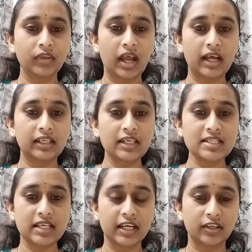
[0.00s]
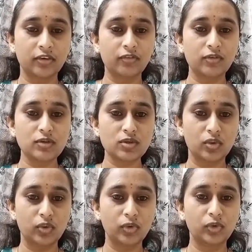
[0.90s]
and it is enough to
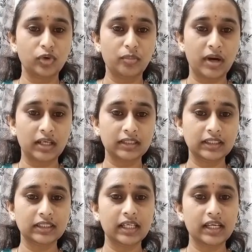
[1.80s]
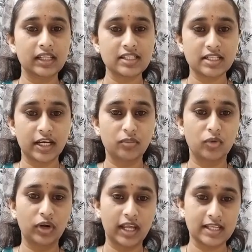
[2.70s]
score good marks in the state
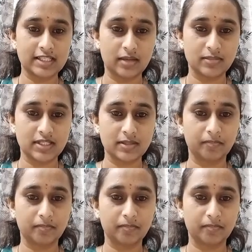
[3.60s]
board exams.